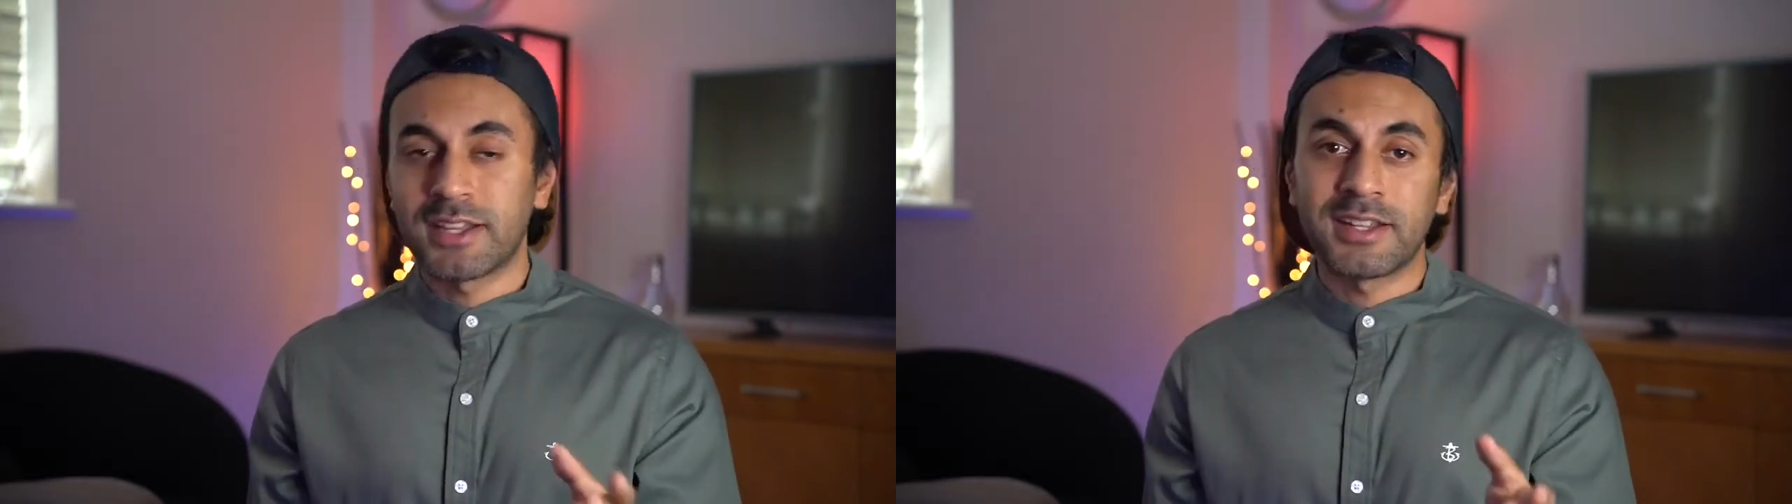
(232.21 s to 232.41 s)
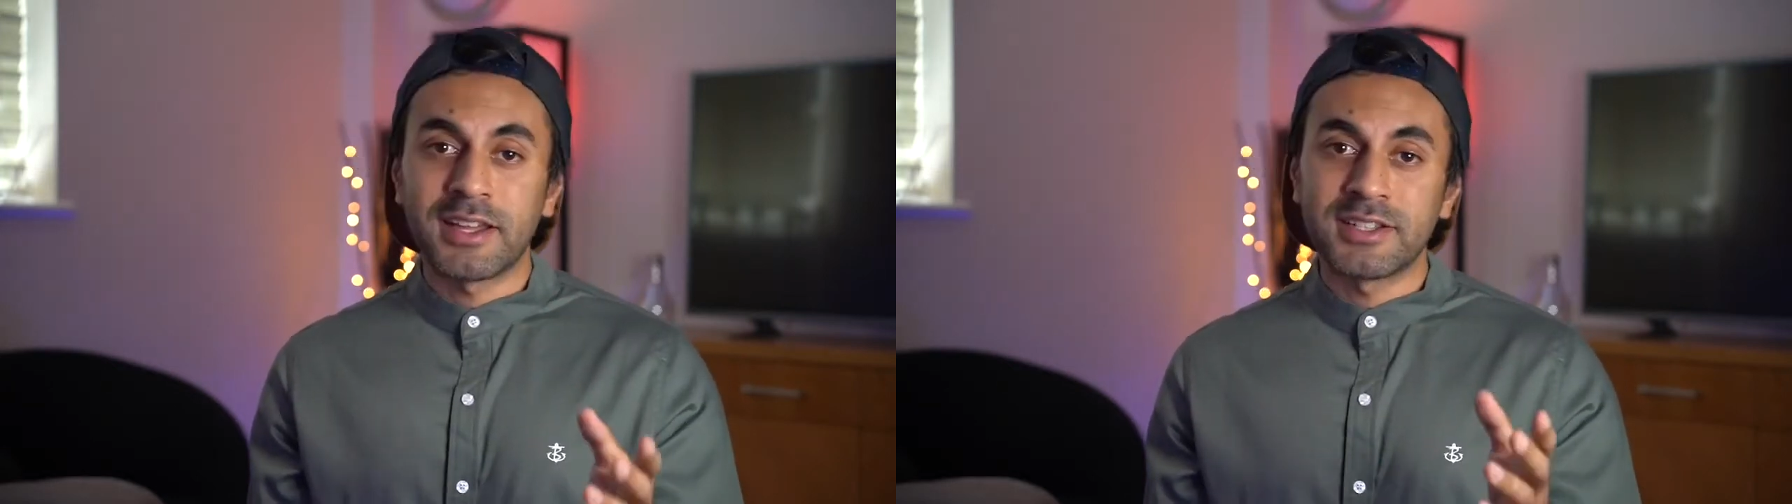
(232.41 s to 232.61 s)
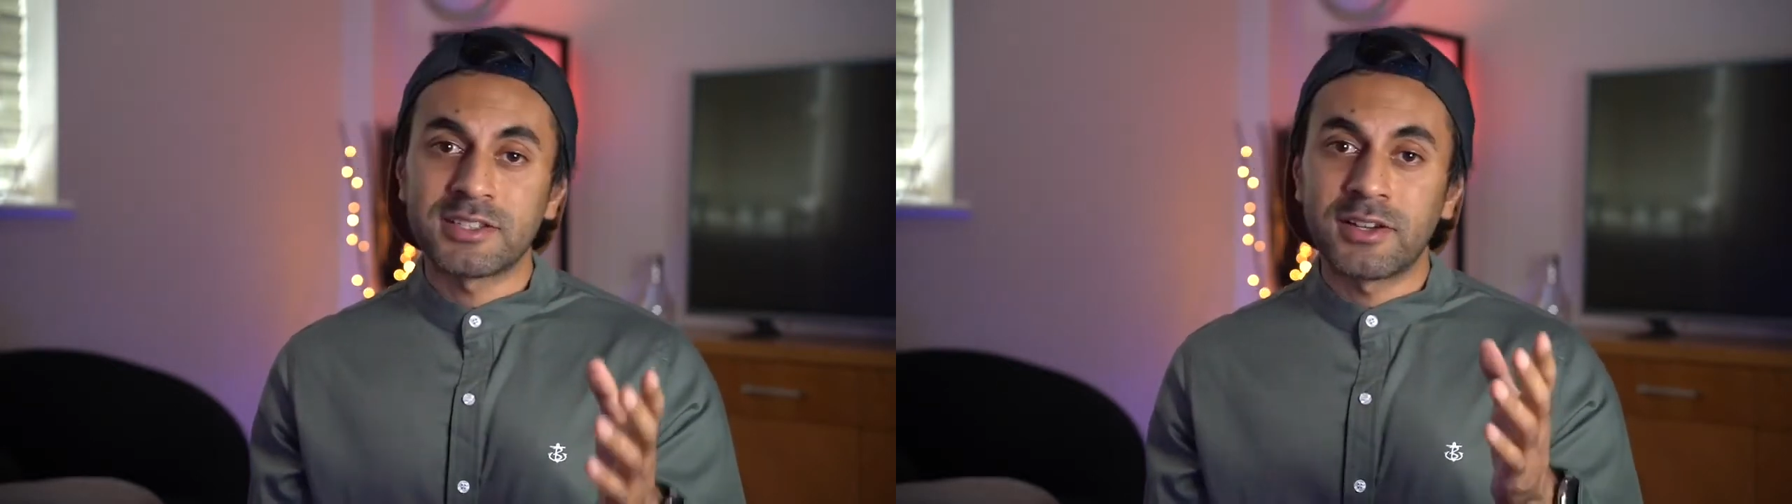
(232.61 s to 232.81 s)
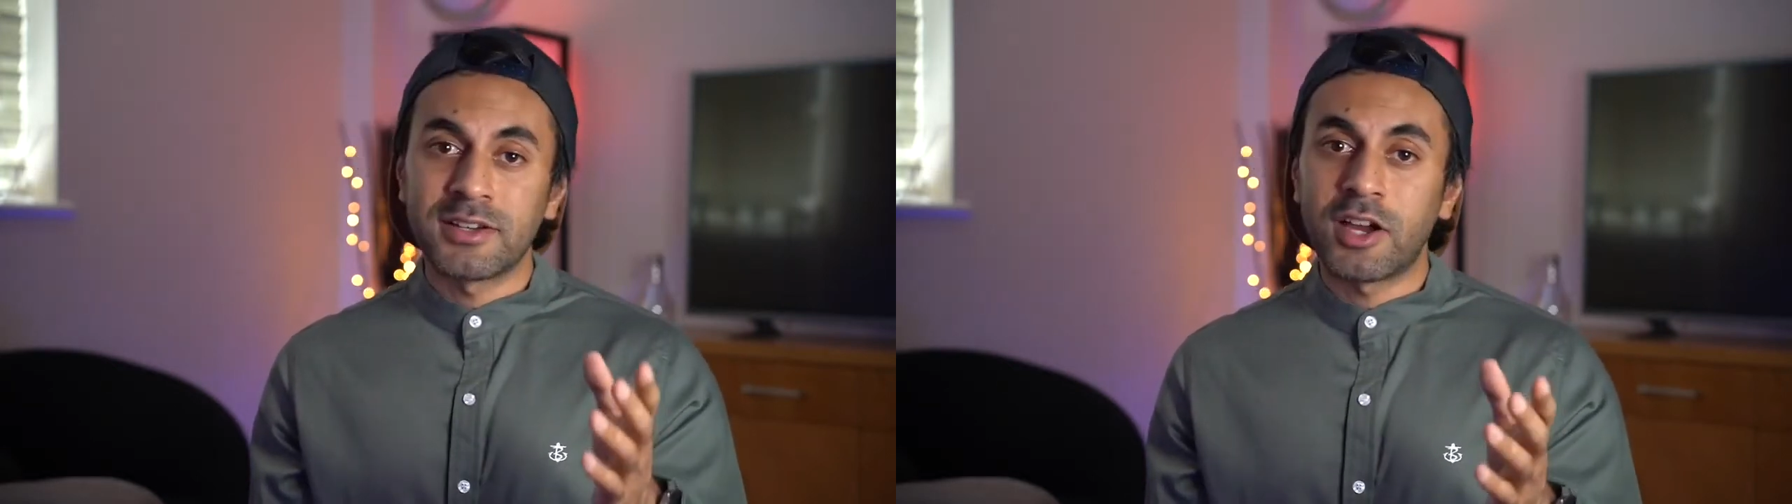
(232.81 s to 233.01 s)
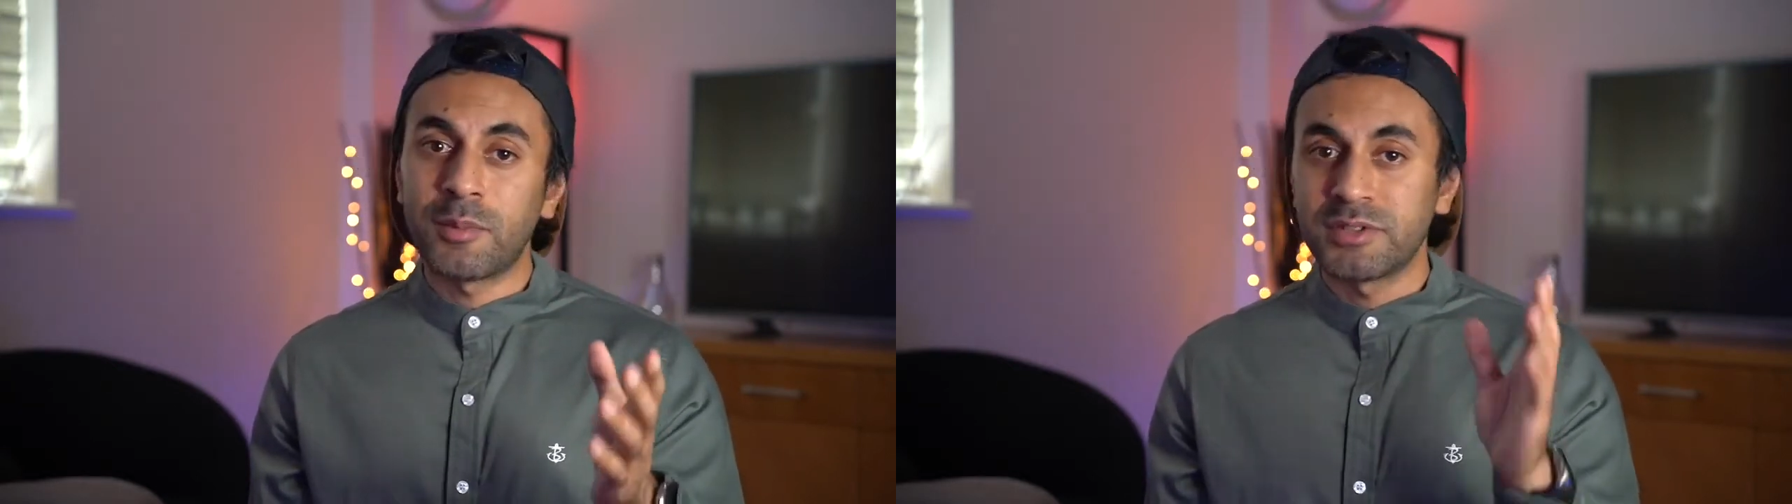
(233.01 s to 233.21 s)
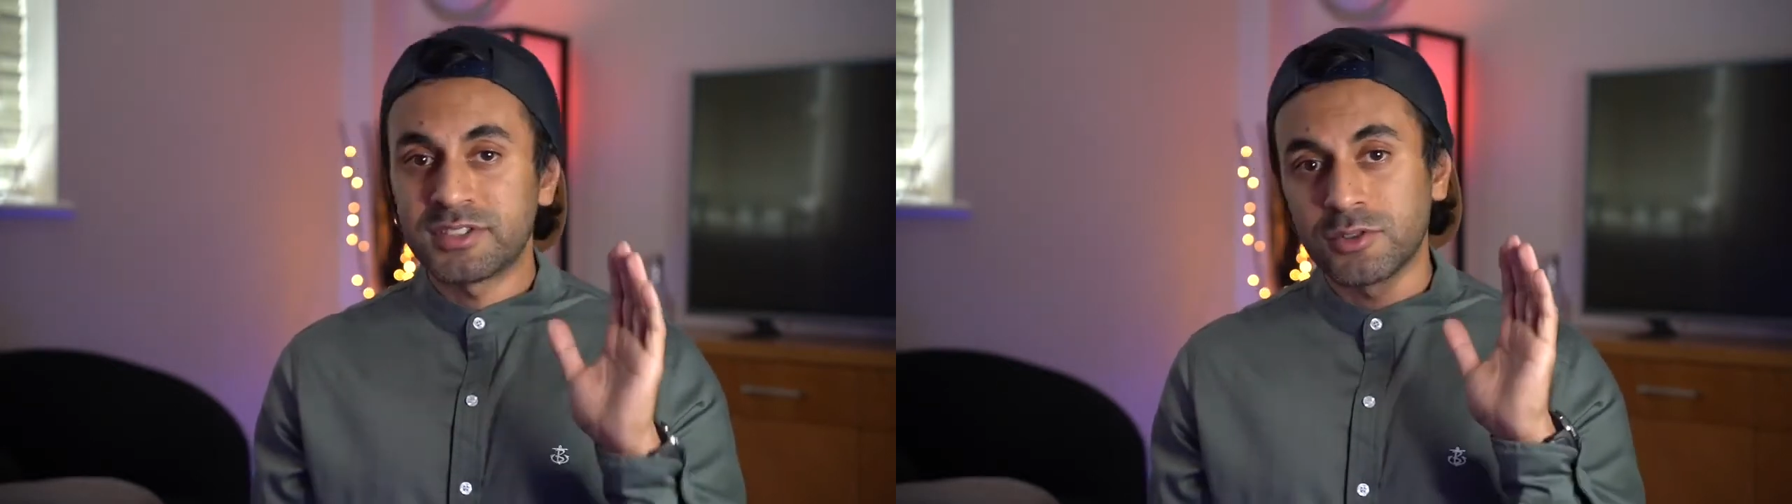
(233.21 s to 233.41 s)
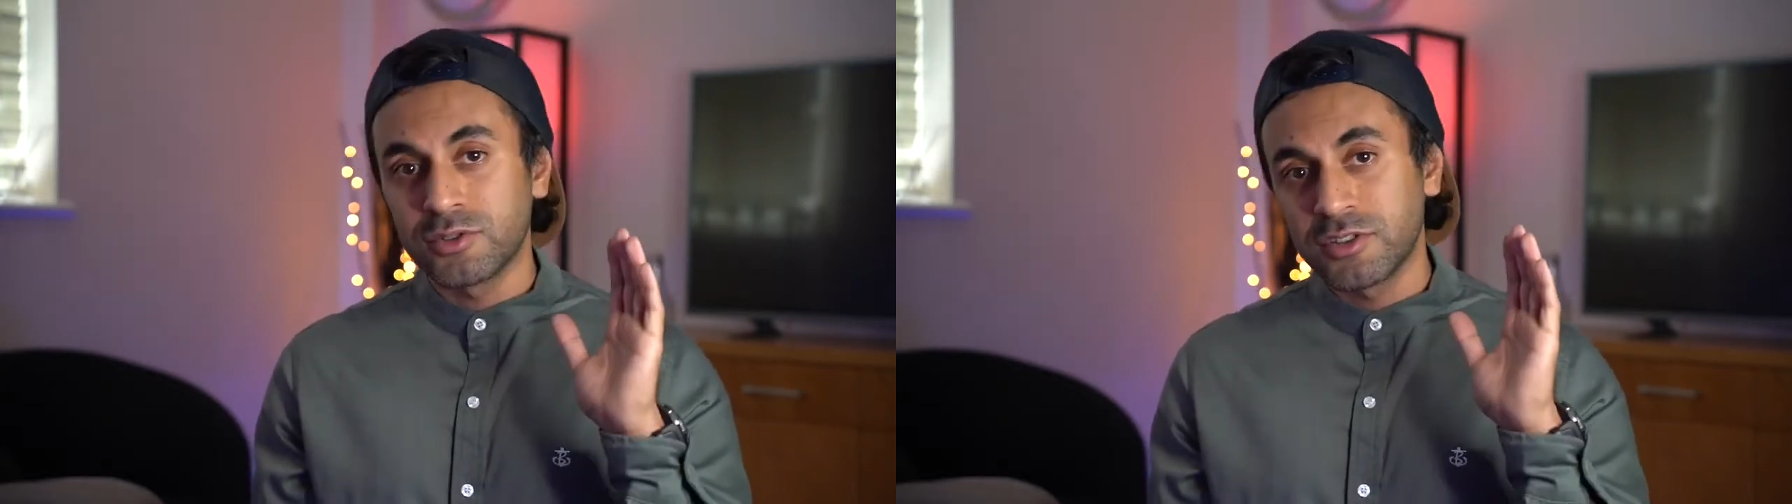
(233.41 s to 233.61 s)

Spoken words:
and that is done up until